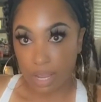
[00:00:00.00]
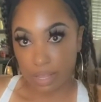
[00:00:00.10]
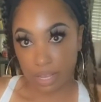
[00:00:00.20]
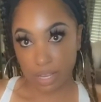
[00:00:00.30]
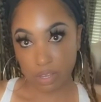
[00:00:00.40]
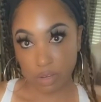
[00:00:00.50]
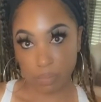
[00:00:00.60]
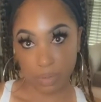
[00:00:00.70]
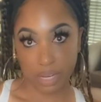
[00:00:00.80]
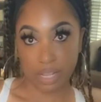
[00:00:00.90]
then you can
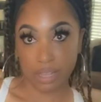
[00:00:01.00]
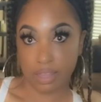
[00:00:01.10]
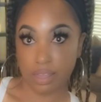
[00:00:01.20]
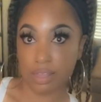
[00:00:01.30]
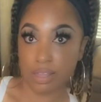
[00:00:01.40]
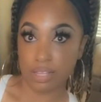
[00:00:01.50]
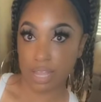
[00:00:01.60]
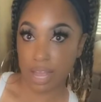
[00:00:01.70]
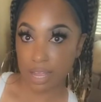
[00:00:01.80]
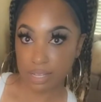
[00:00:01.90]
bring in the
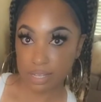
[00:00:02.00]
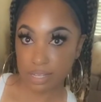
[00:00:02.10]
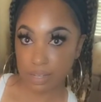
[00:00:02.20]
sides.